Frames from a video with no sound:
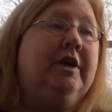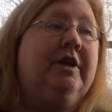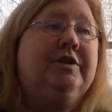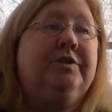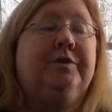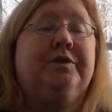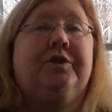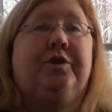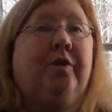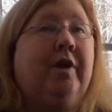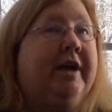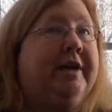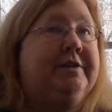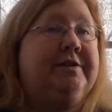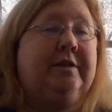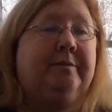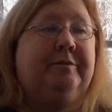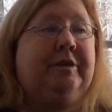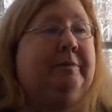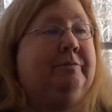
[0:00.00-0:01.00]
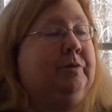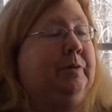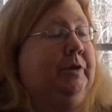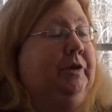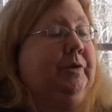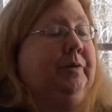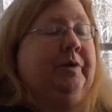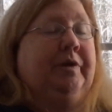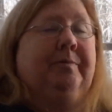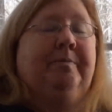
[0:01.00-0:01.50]
So it's great. Sometimes we
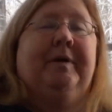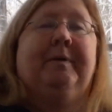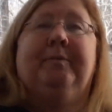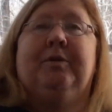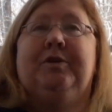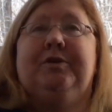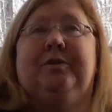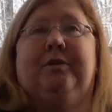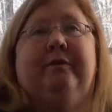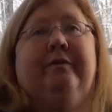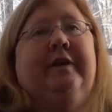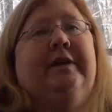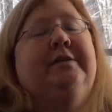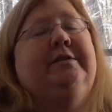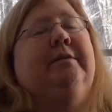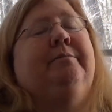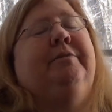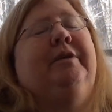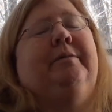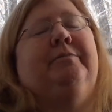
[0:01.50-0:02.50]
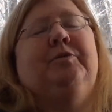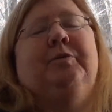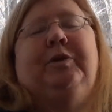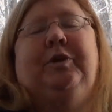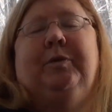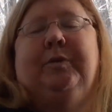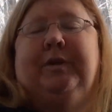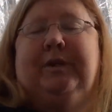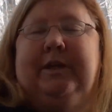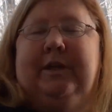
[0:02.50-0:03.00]
do a member survey, sometimes we
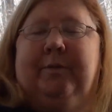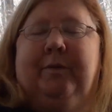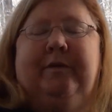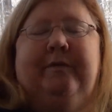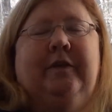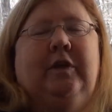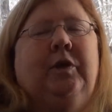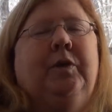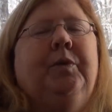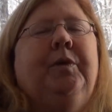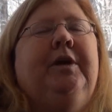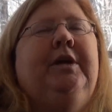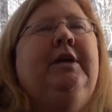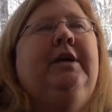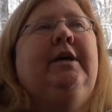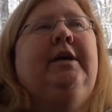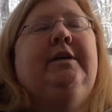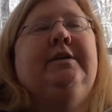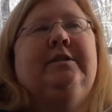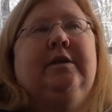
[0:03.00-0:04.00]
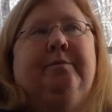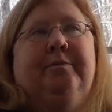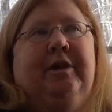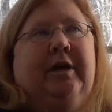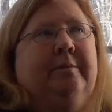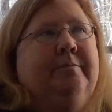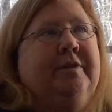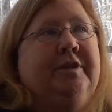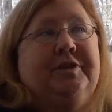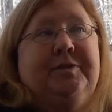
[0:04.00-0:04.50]
do a lit review.
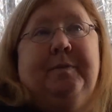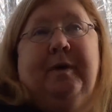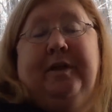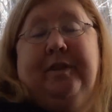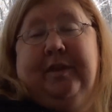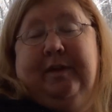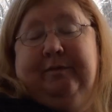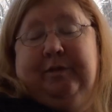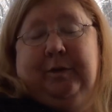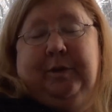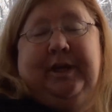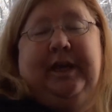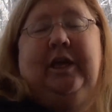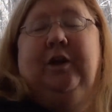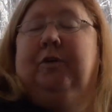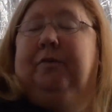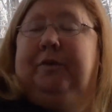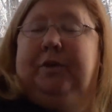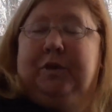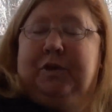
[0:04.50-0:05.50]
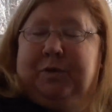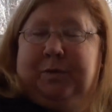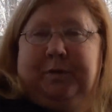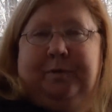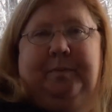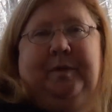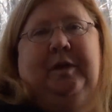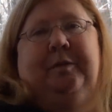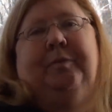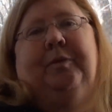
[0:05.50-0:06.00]
Sometimes this month I'm doing interviews
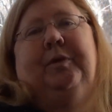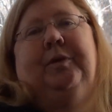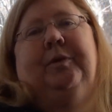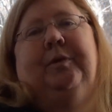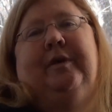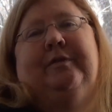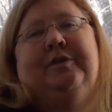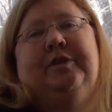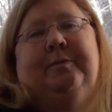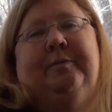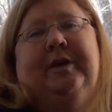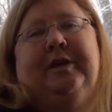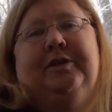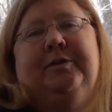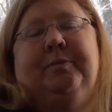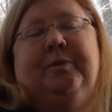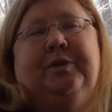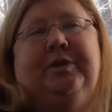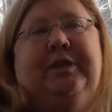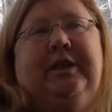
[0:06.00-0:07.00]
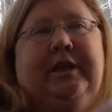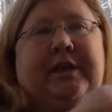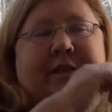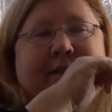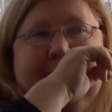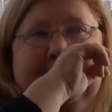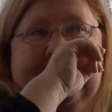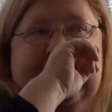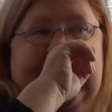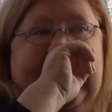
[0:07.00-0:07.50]
with people who have some
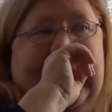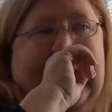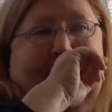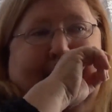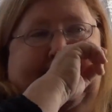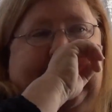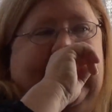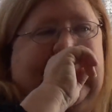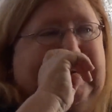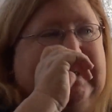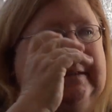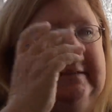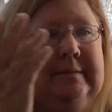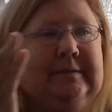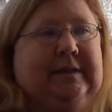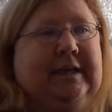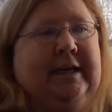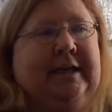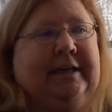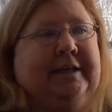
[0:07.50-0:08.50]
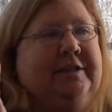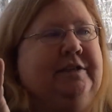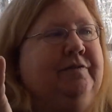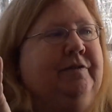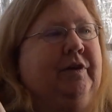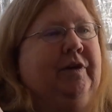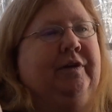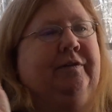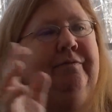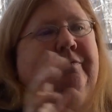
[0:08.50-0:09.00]
expertise. Uh, and it's
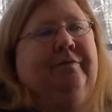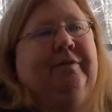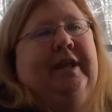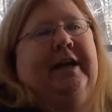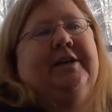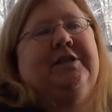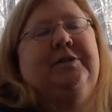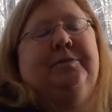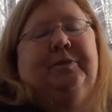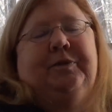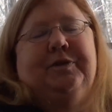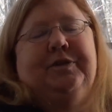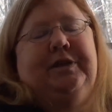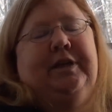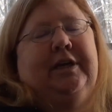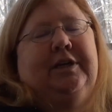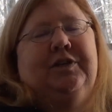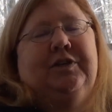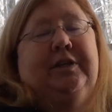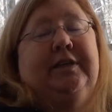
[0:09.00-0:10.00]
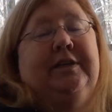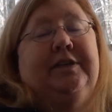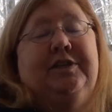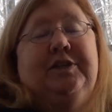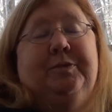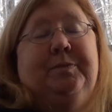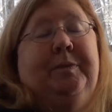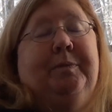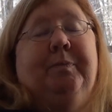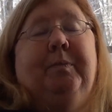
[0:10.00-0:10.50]
very flexible scheduling. It's
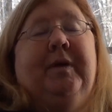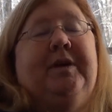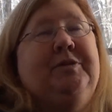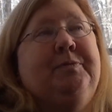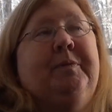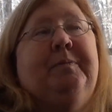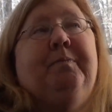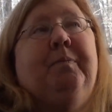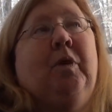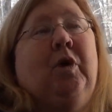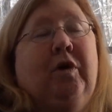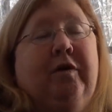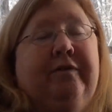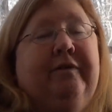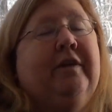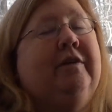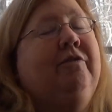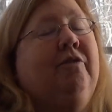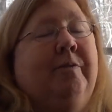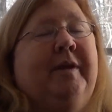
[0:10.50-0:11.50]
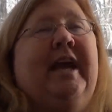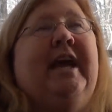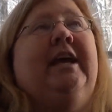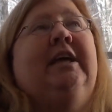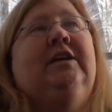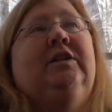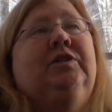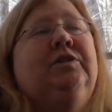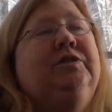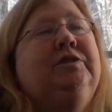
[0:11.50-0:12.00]
just been it's been perfect for me, and
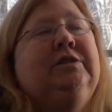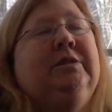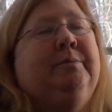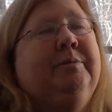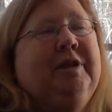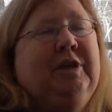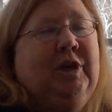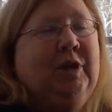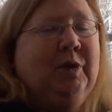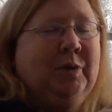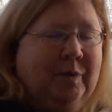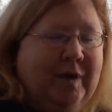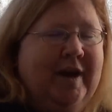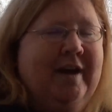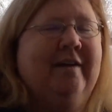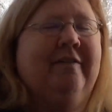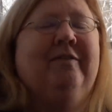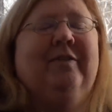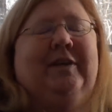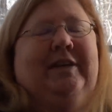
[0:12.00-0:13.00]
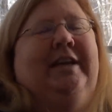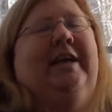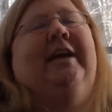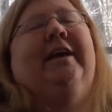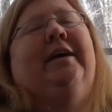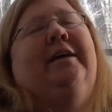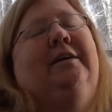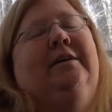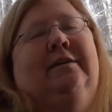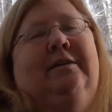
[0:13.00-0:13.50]
I learn something new every
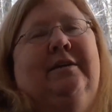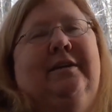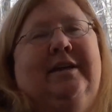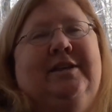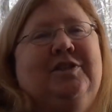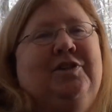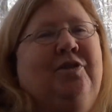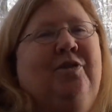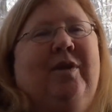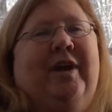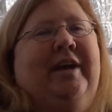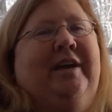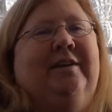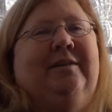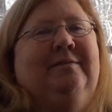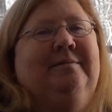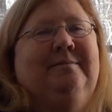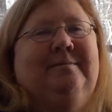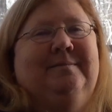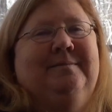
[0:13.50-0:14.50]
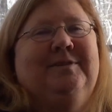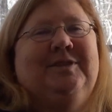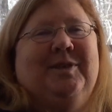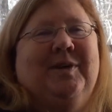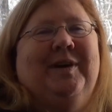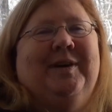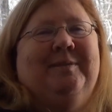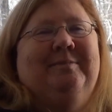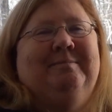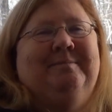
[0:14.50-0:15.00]
day. Mm-hmm. It's great. It's
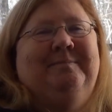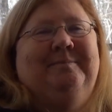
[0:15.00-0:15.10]
great.